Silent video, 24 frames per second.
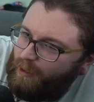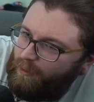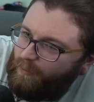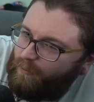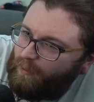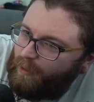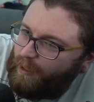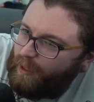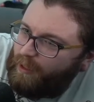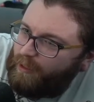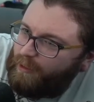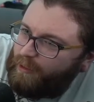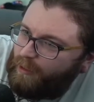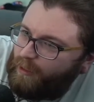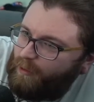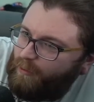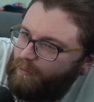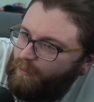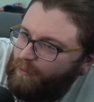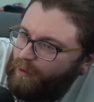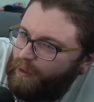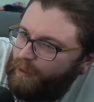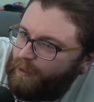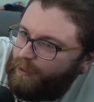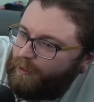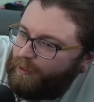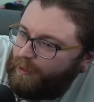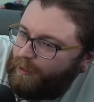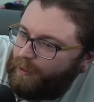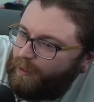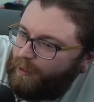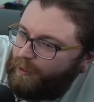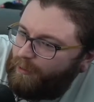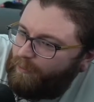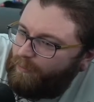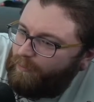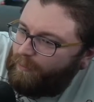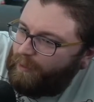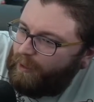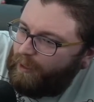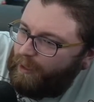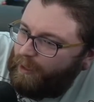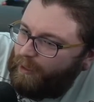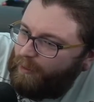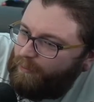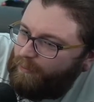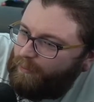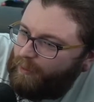When I go on when
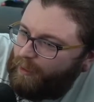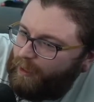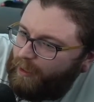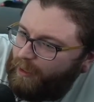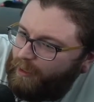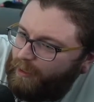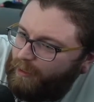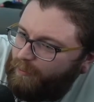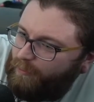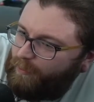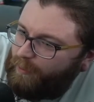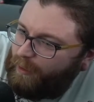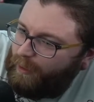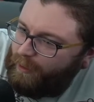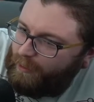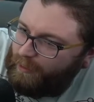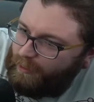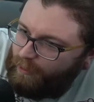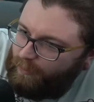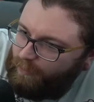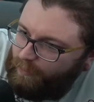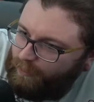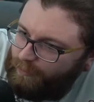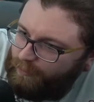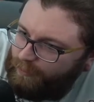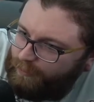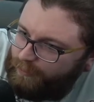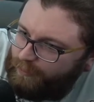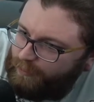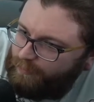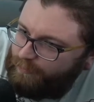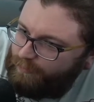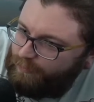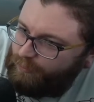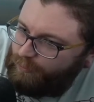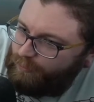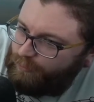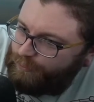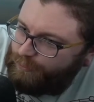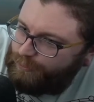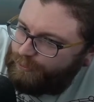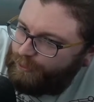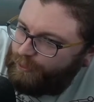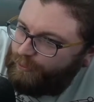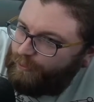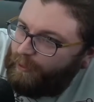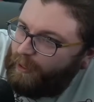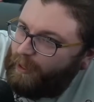I go on the Tim Pool
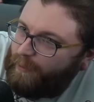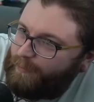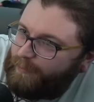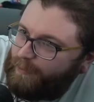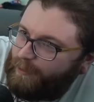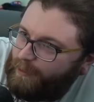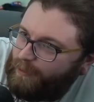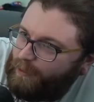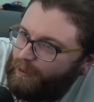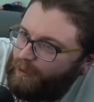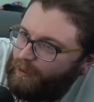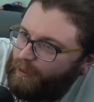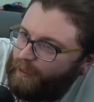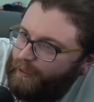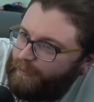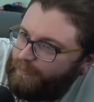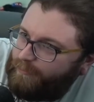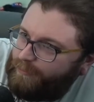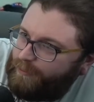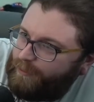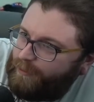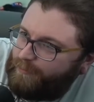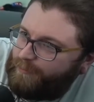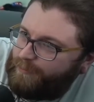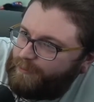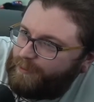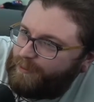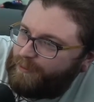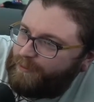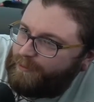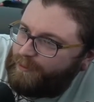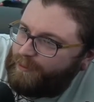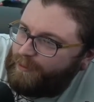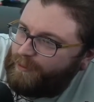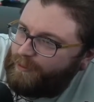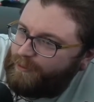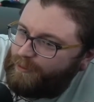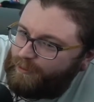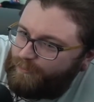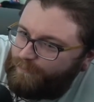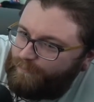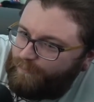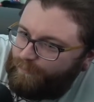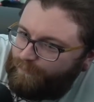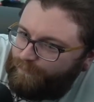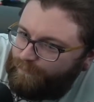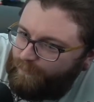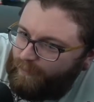show, I'm gonna call out James Lindsay just
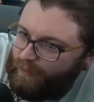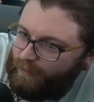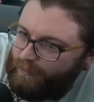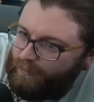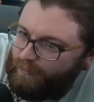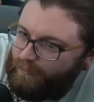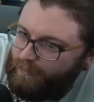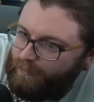for fun.